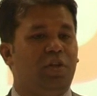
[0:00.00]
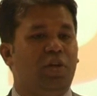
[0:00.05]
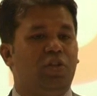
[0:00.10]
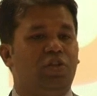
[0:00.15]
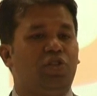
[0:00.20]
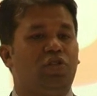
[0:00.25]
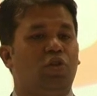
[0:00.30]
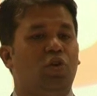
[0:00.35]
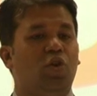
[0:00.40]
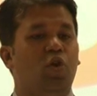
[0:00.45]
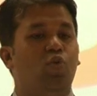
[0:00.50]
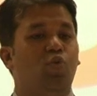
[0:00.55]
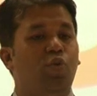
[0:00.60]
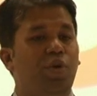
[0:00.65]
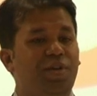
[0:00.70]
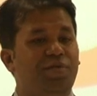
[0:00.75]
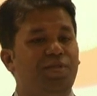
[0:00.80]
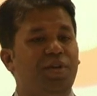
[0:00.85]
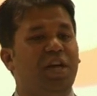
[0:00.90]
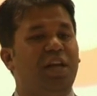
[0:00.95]
So
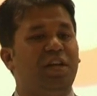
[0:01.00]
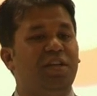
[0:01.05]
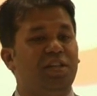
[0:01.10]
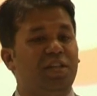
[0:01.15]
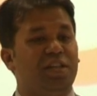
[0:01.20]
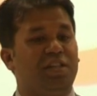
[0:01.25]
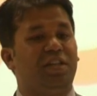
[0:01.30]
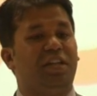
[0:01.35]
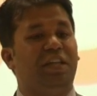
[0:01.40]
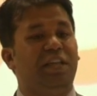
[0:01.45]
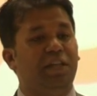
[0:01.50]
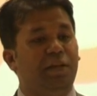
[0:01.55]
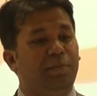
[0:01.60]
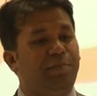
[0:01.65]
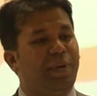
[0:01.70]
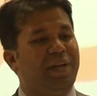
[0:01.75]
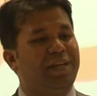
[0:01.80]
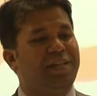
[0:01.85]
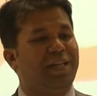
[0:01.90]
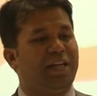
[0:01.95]
we really need
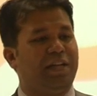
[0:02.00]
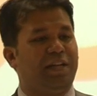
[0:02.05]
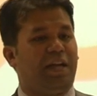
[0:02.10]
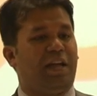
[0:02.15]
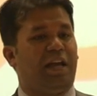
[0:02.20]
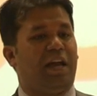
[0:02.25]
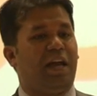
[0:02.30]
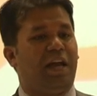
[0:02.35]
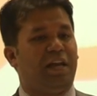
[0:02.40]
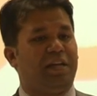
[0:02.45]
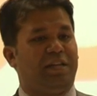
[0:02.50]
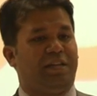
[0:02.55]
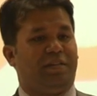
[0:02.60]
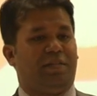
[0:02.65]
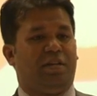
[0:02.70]
independent and